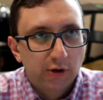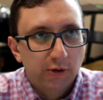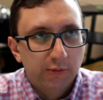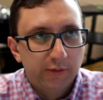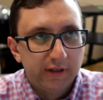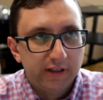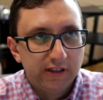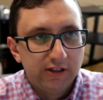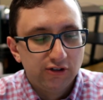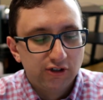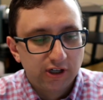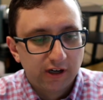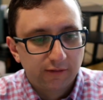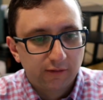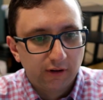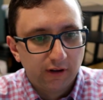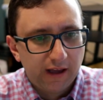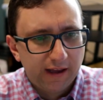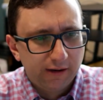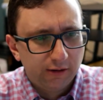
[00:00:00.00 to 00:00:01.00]
So in
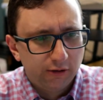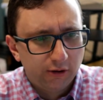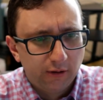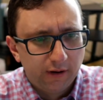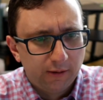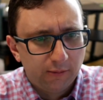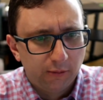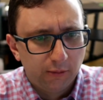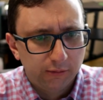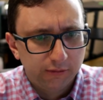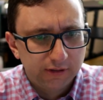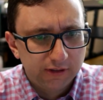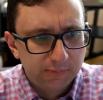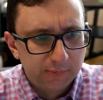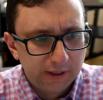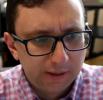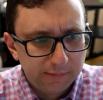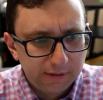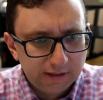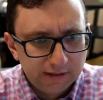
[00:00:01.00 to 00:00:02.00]
general, I don't know how
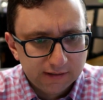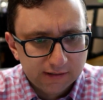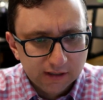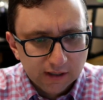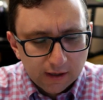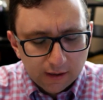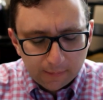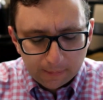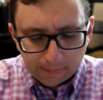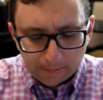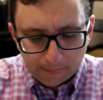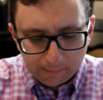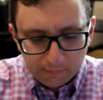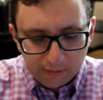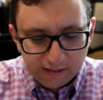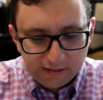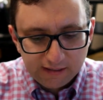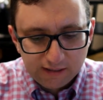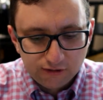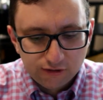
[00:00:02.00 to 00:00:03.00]
old this baby is,
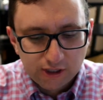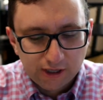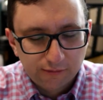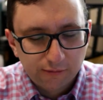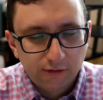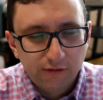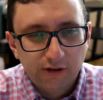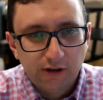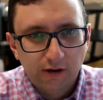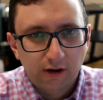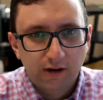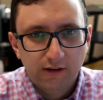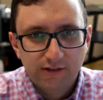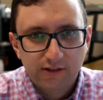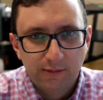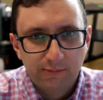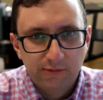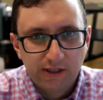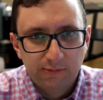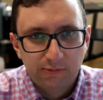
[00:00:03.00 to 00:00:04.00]
but in general, there
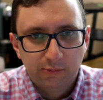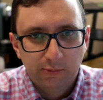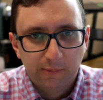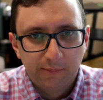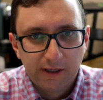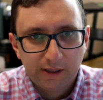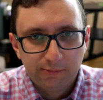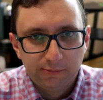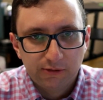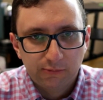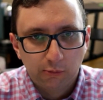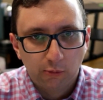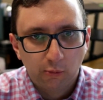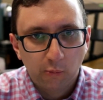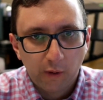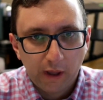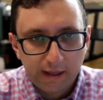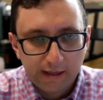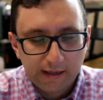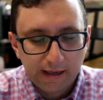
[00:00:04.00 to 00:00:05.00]
are some times where
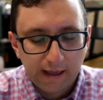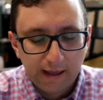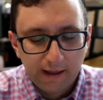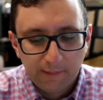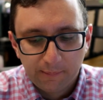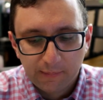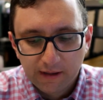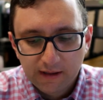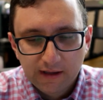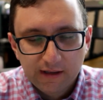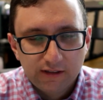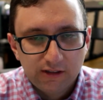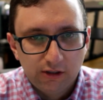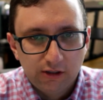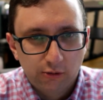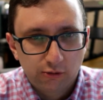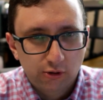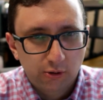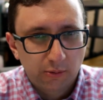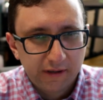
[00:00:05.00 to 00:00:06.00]
babies will wake up,
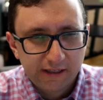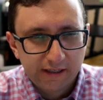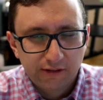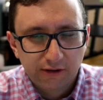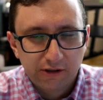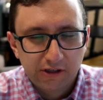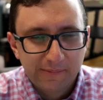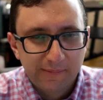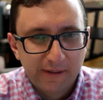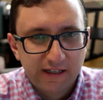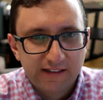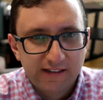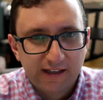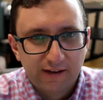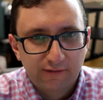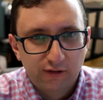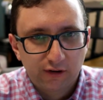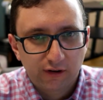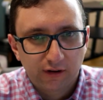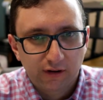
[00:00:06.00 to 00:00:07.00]
20, 30
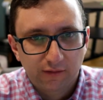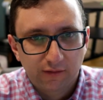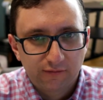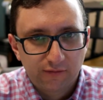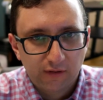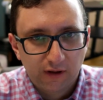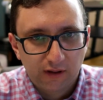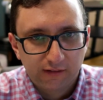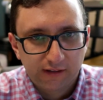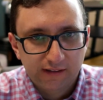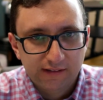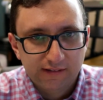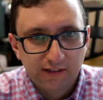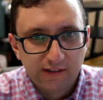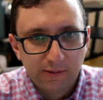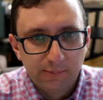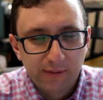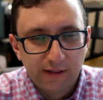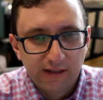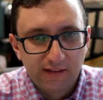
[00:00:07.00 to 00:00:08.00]
minutes after
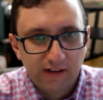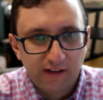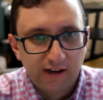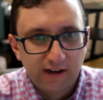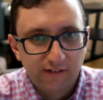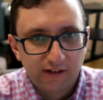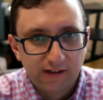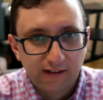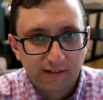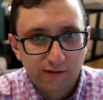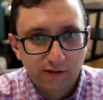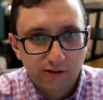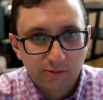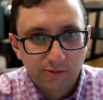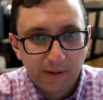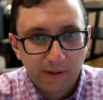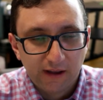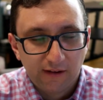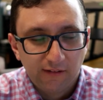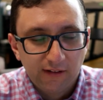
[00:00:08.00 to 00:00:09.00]
falling asleep and then have
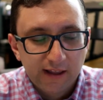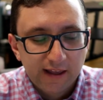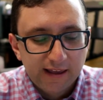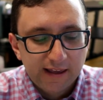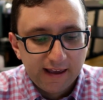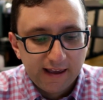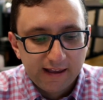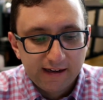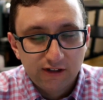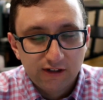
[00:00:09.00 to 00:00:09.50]
another spell.